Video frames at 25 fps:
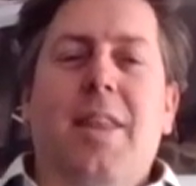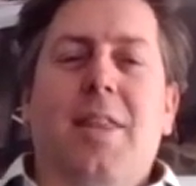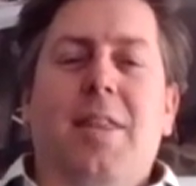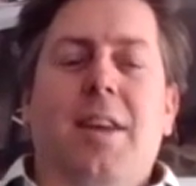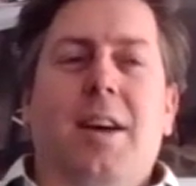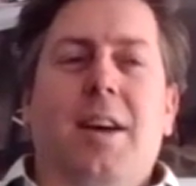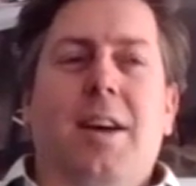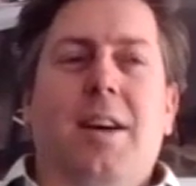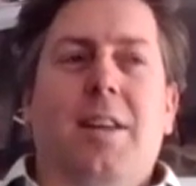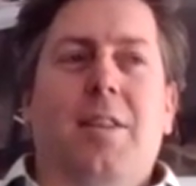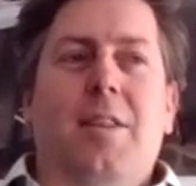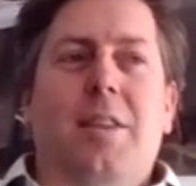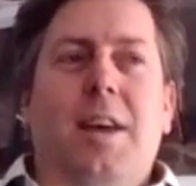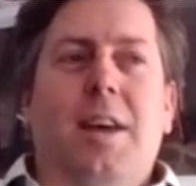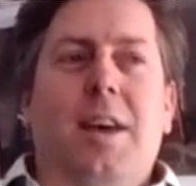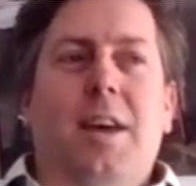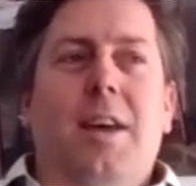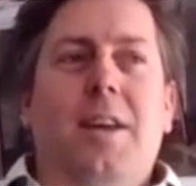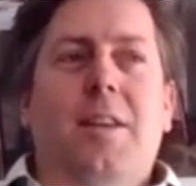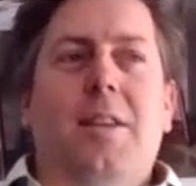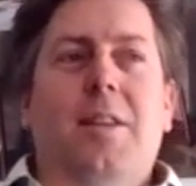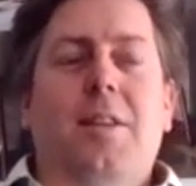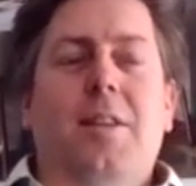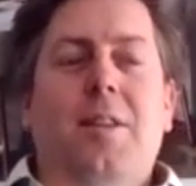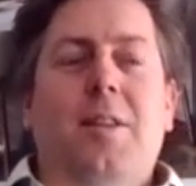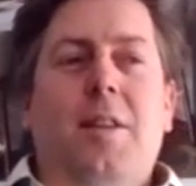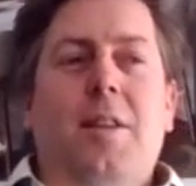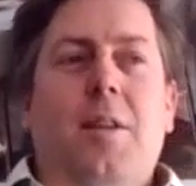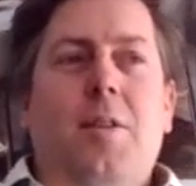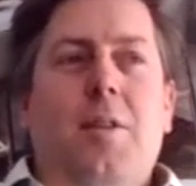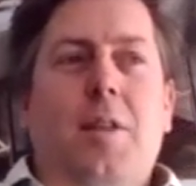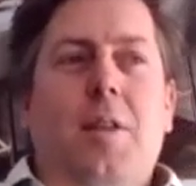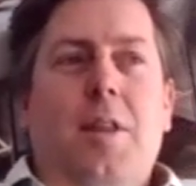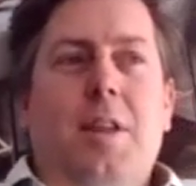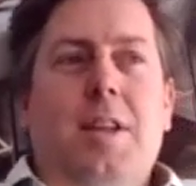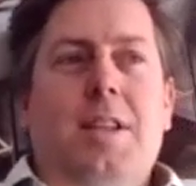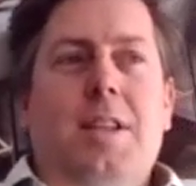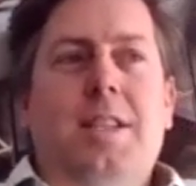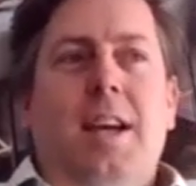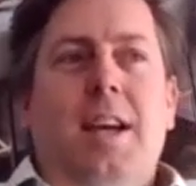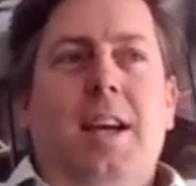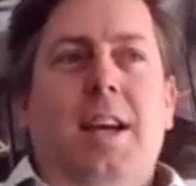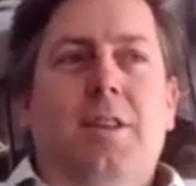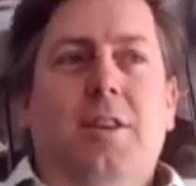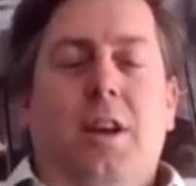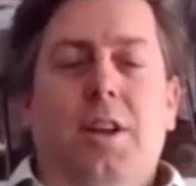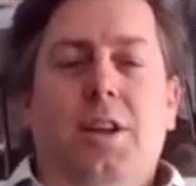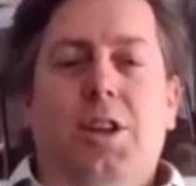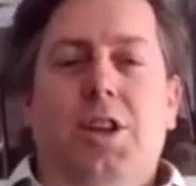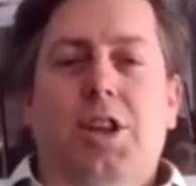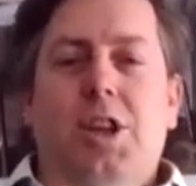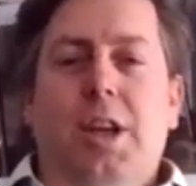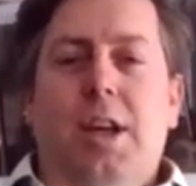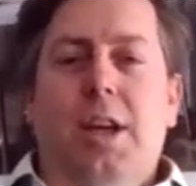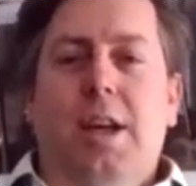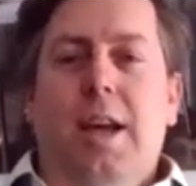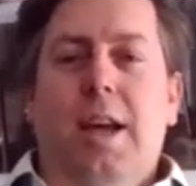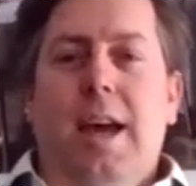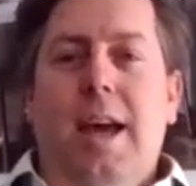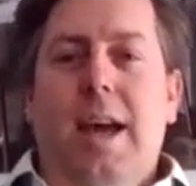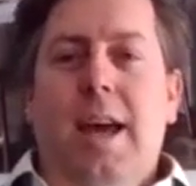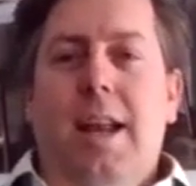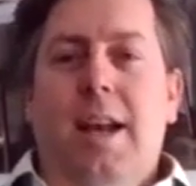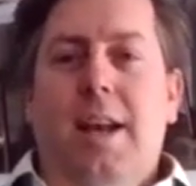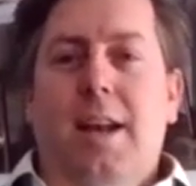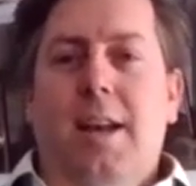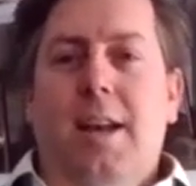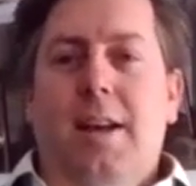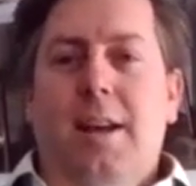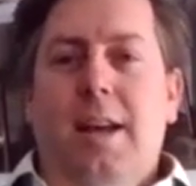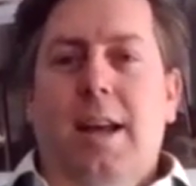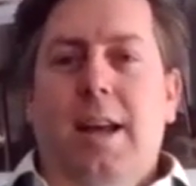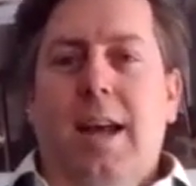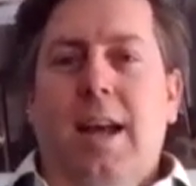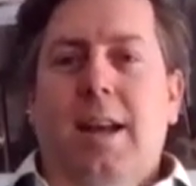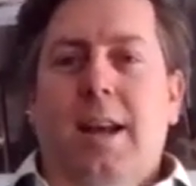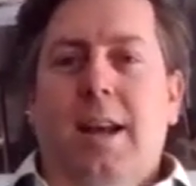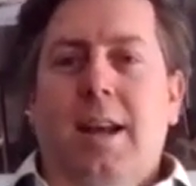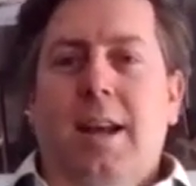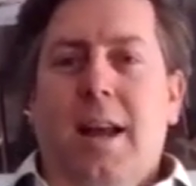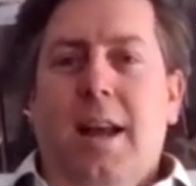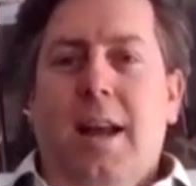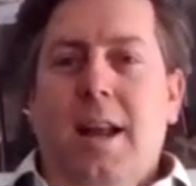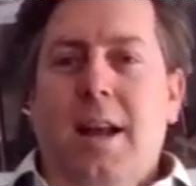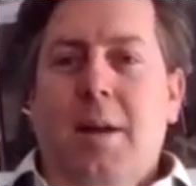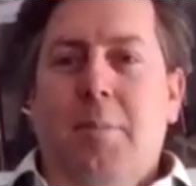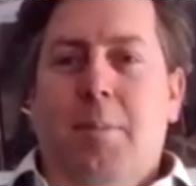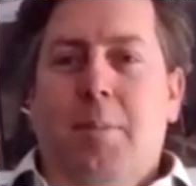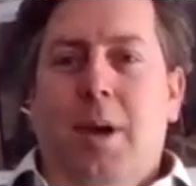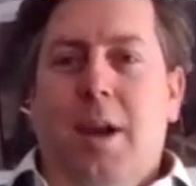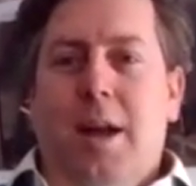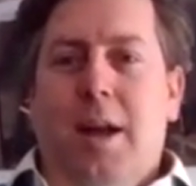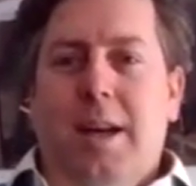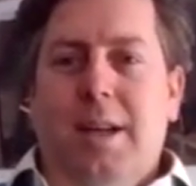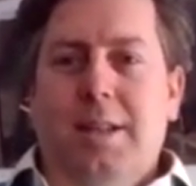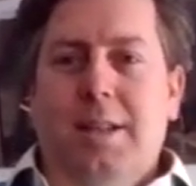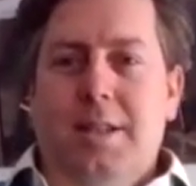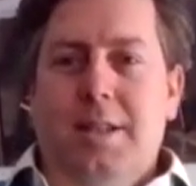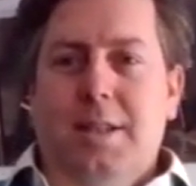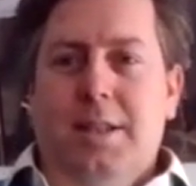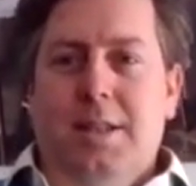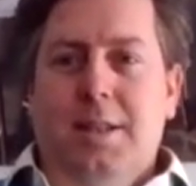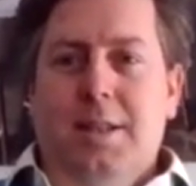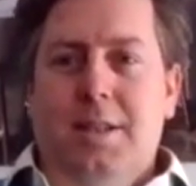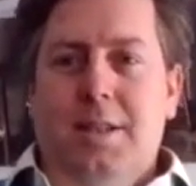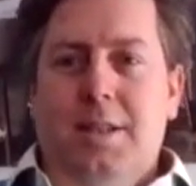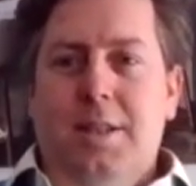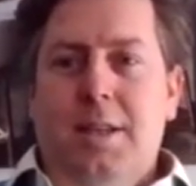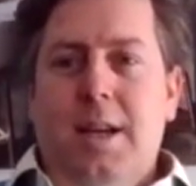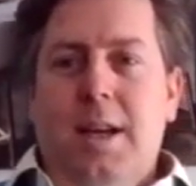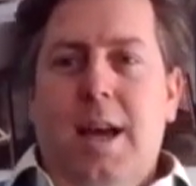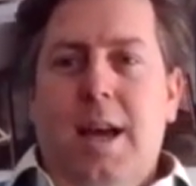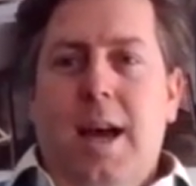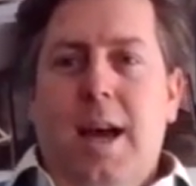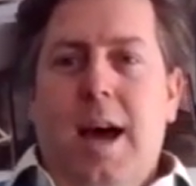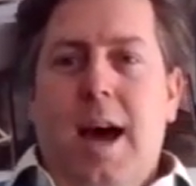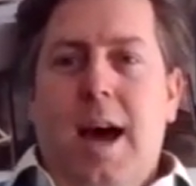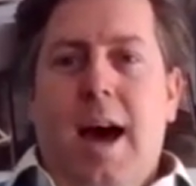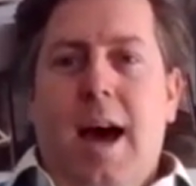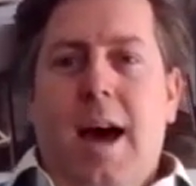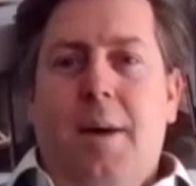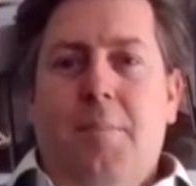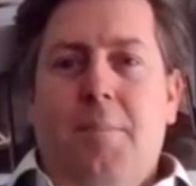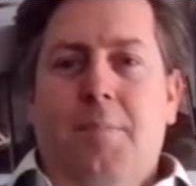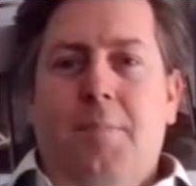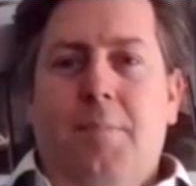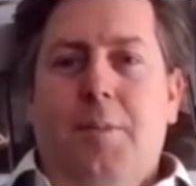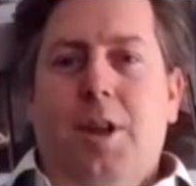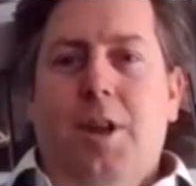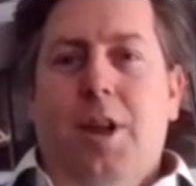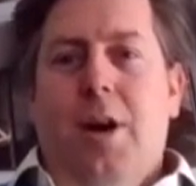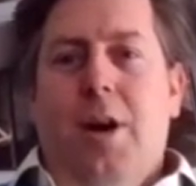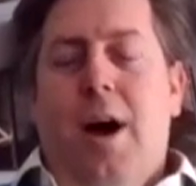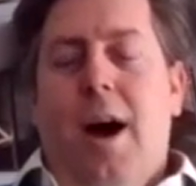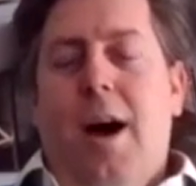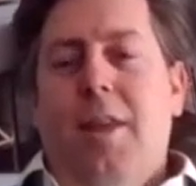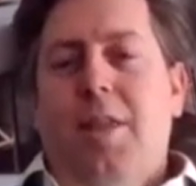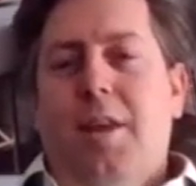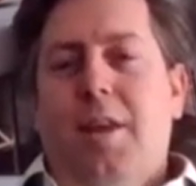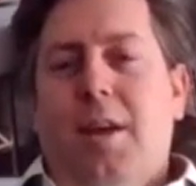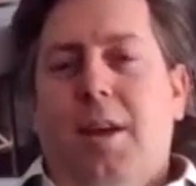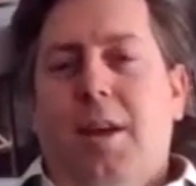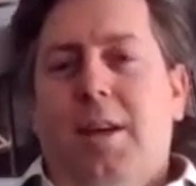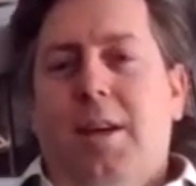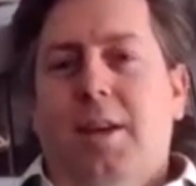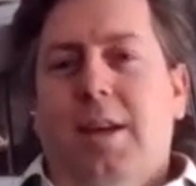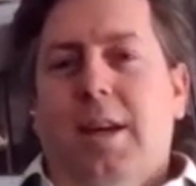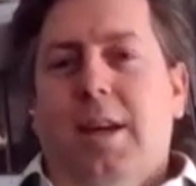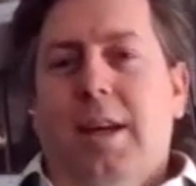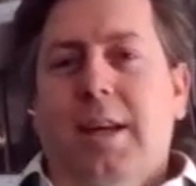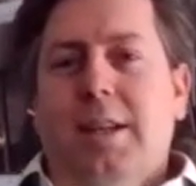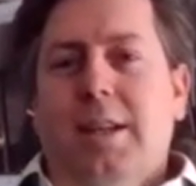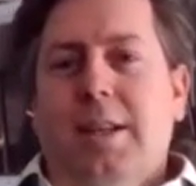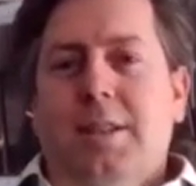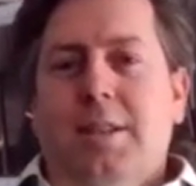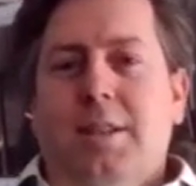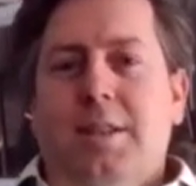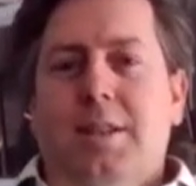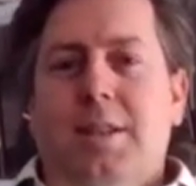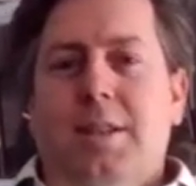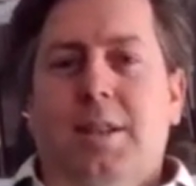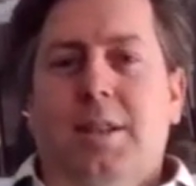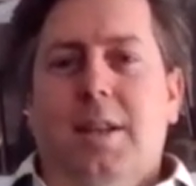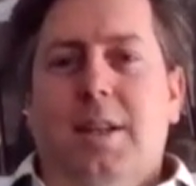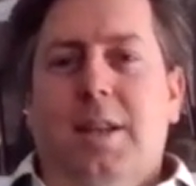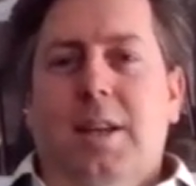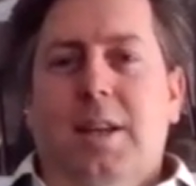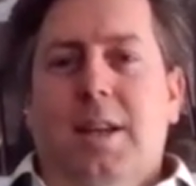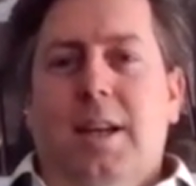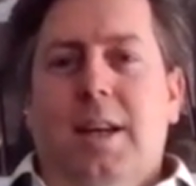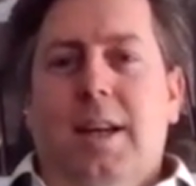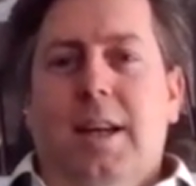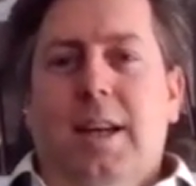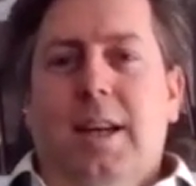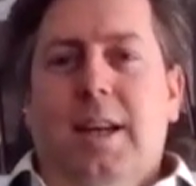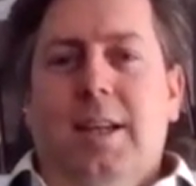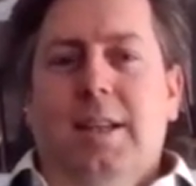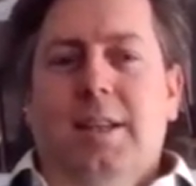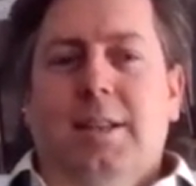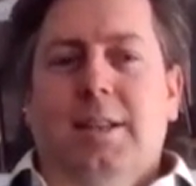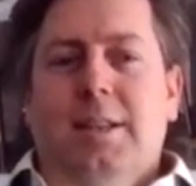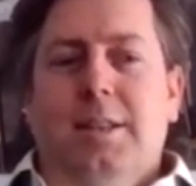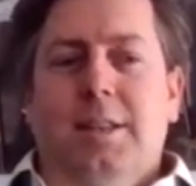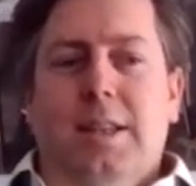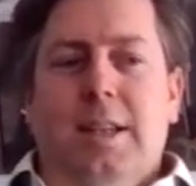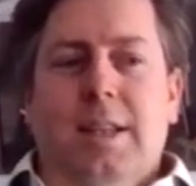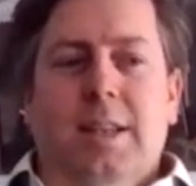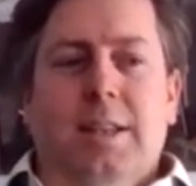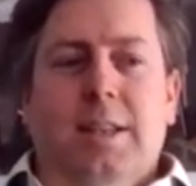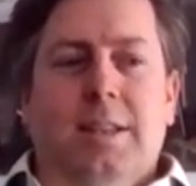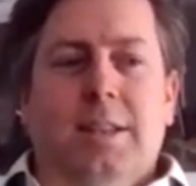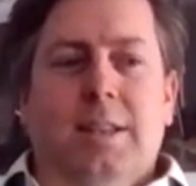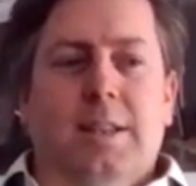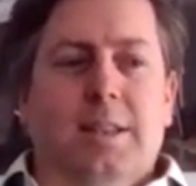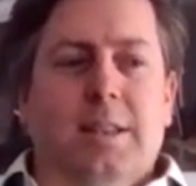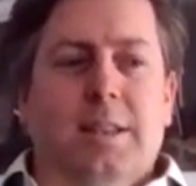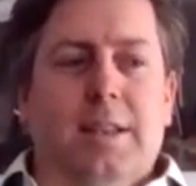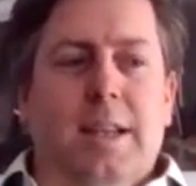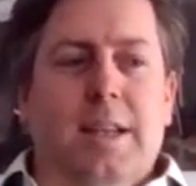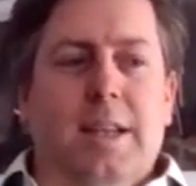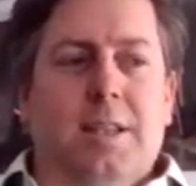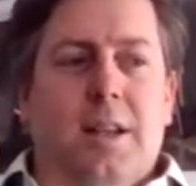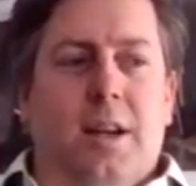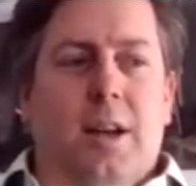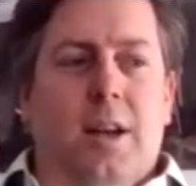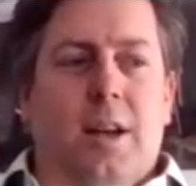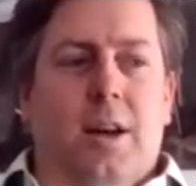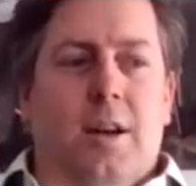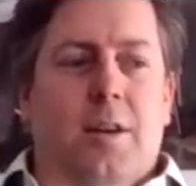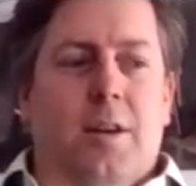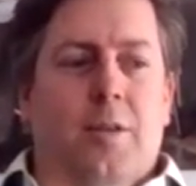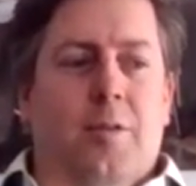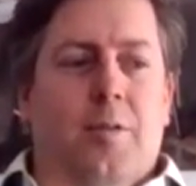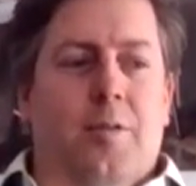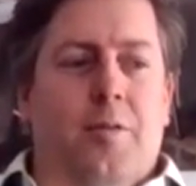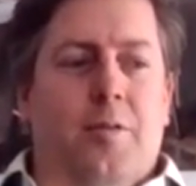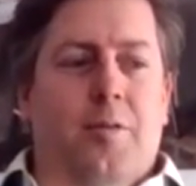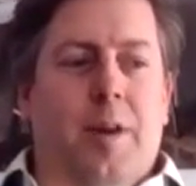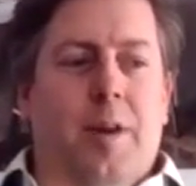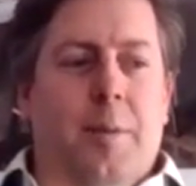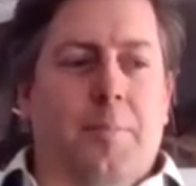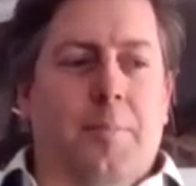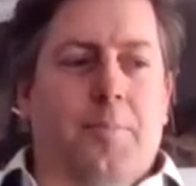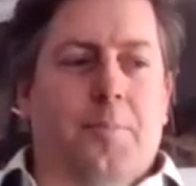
the technology in appliances, you know, I think is a lot of